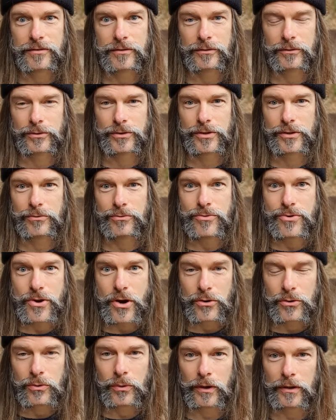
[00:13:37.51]
also
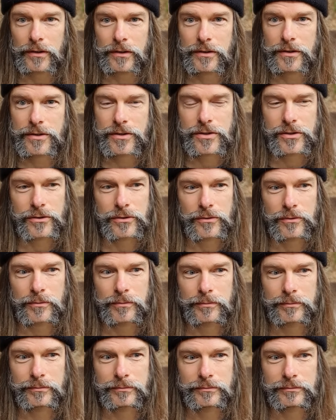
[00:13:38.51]
no one to
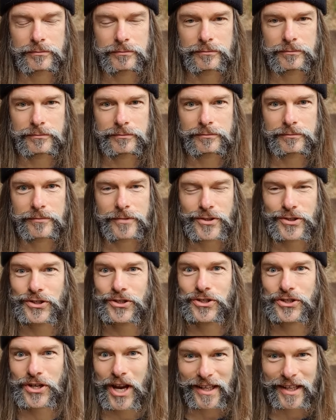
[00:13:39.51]

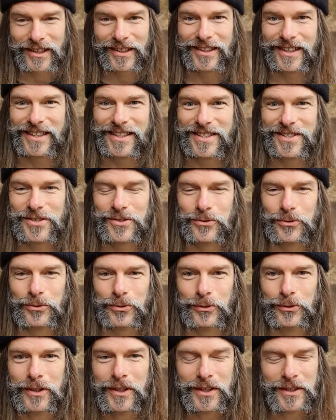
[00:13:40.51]
channel this or